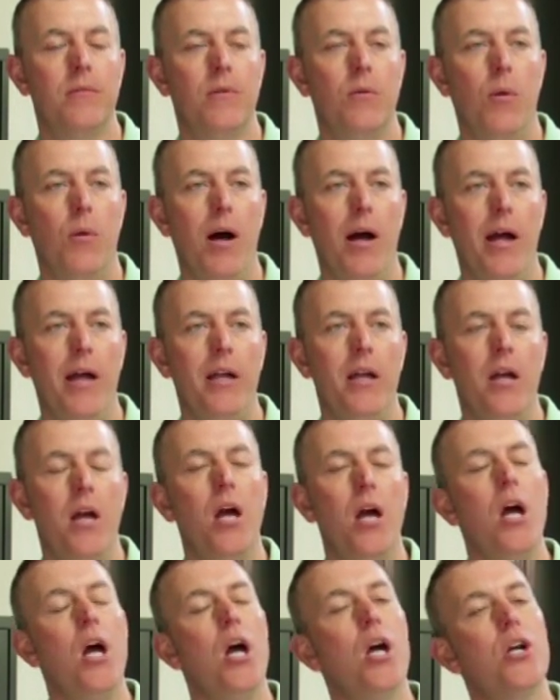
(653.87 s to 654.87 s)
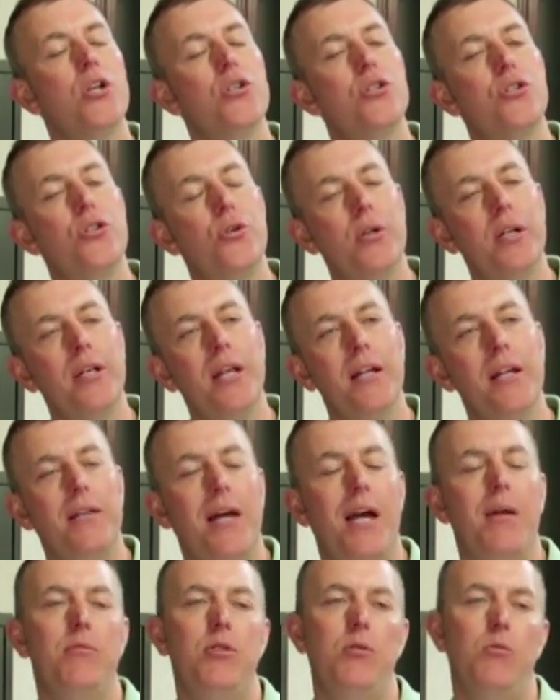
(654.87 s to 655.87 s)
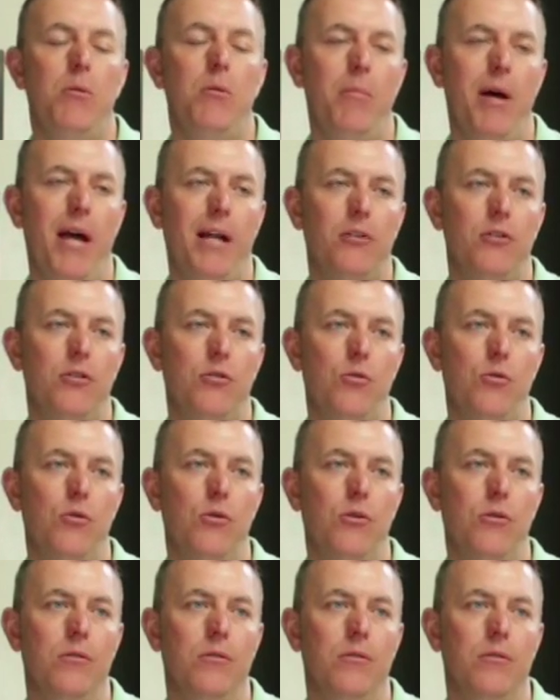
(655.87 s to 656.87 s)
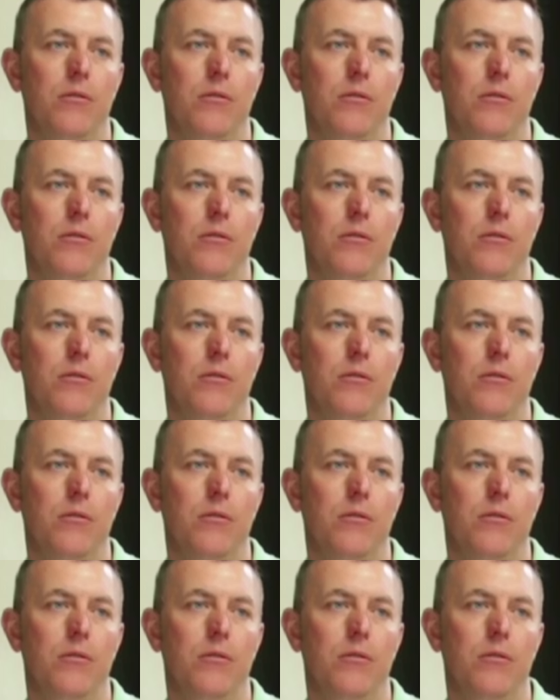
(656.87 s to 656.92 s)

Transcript: Why? Because during that time she went back to school.